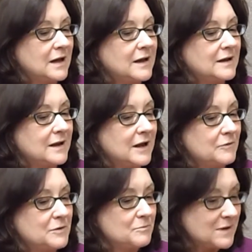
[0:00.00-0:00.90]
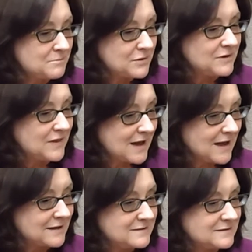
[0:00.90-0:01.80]
I remember
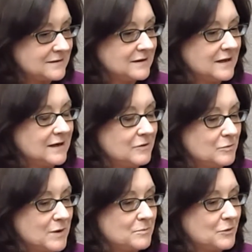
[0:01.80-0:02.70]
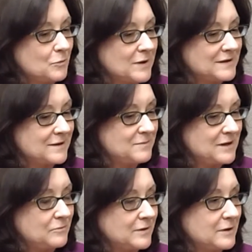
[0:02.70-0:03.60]
that, and I remember one day
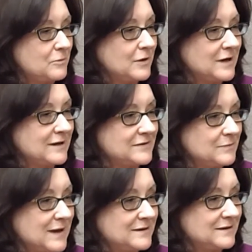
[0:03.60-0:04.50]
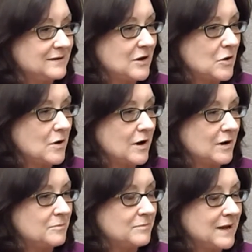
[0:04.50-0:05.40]
being really worried because we had to know
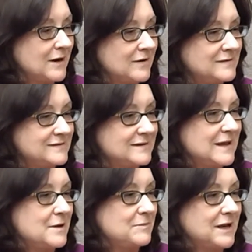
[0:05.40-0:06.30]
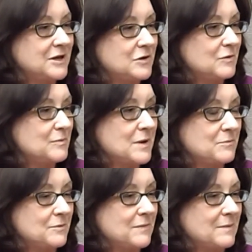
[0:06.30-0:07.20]
our parents' name, and I couldn't
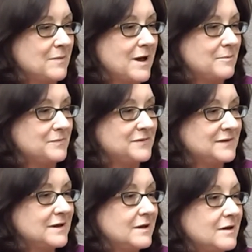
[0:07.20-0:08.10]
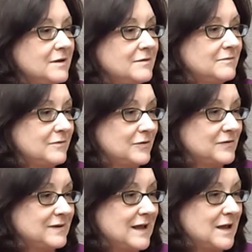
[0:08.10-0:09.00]
remember my mom's
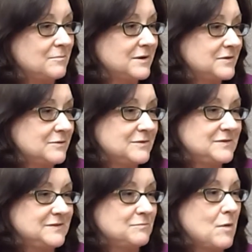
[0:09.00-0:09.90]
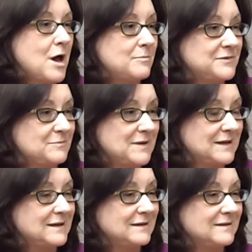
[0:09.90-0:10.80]
first name because she was just Mom to
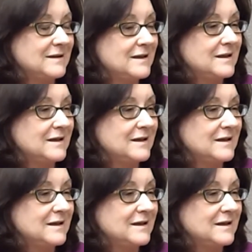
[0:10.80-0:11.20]
me, and